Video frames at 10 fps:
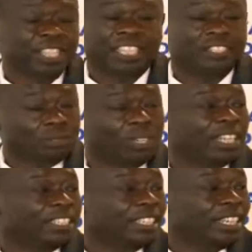He has
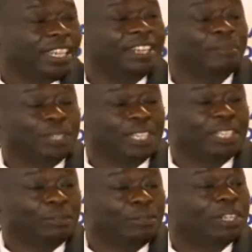told us
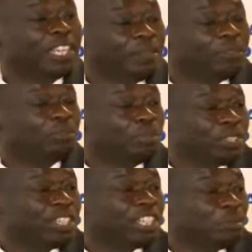anybody who keeps
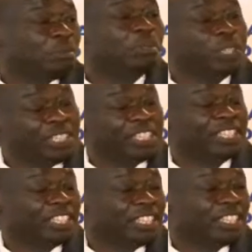business people
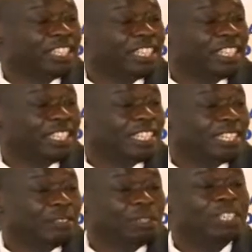waiting
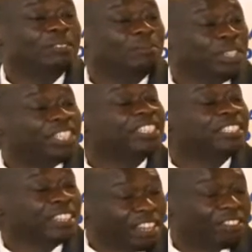will meet
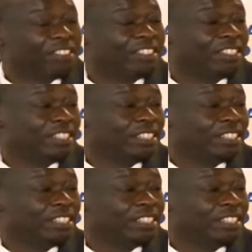his wrath.